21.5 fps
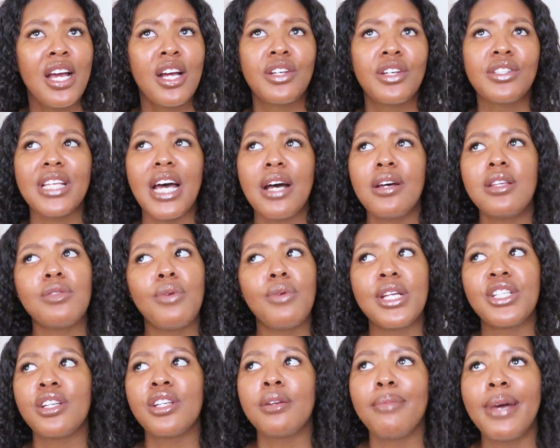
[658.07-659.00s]
because I was
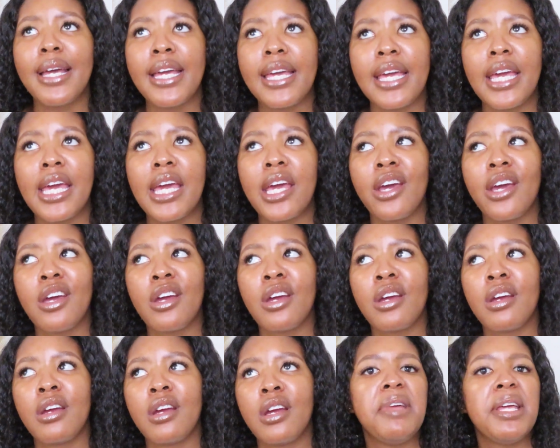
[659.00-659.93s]
washing my
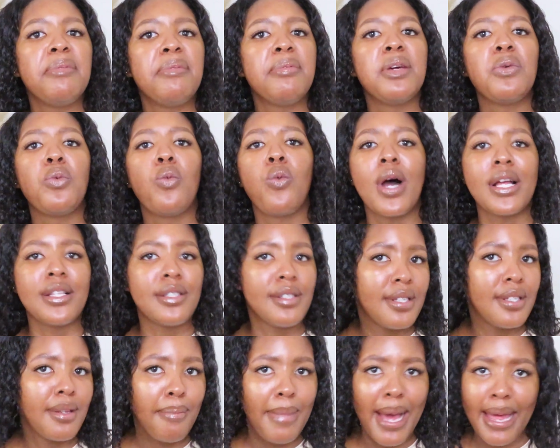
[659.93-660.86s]
hair maybe
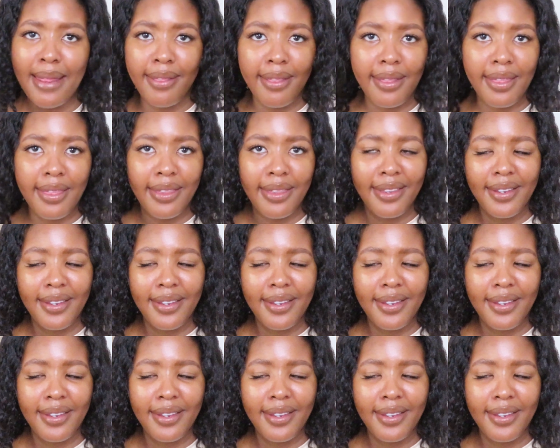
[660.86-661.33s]
once a month.